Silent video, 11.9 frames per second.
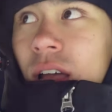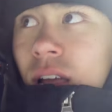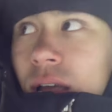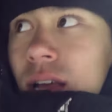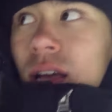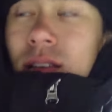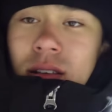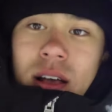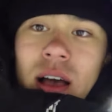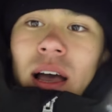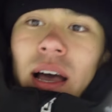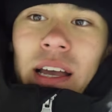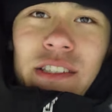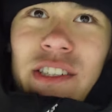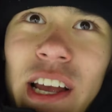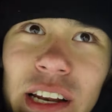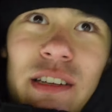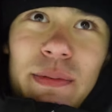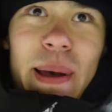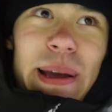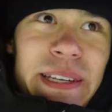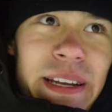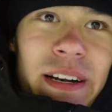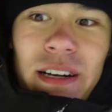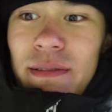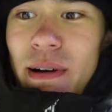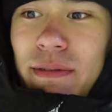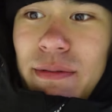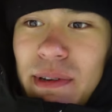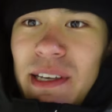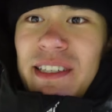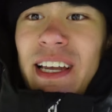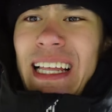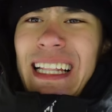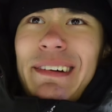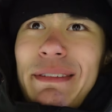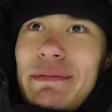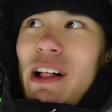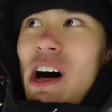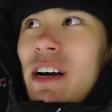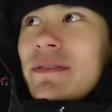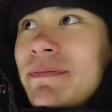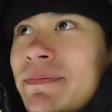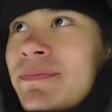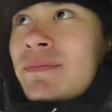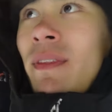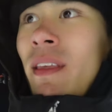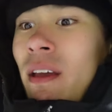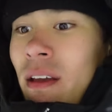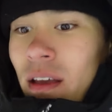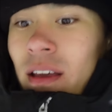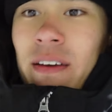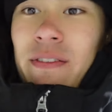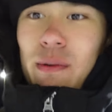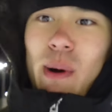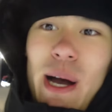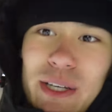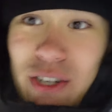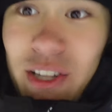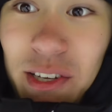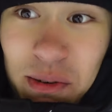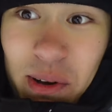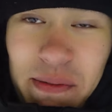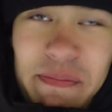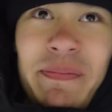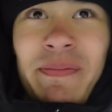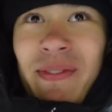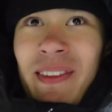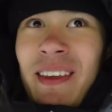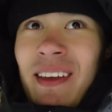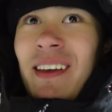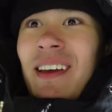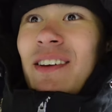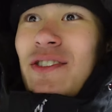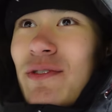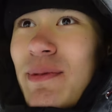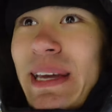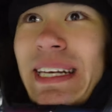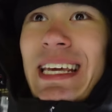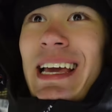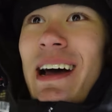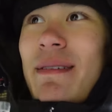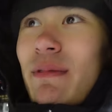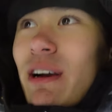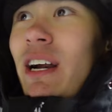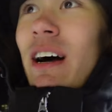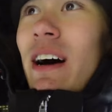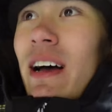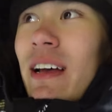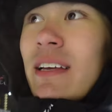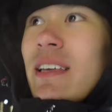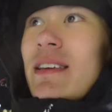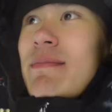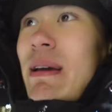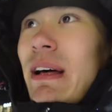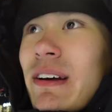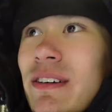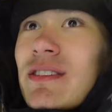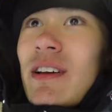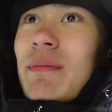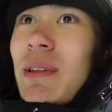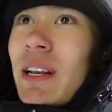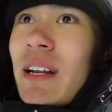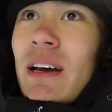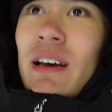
I just had a spectator come up to me and say he loved the vlog. If you're watching this one, shoot me a DM or uh, email or something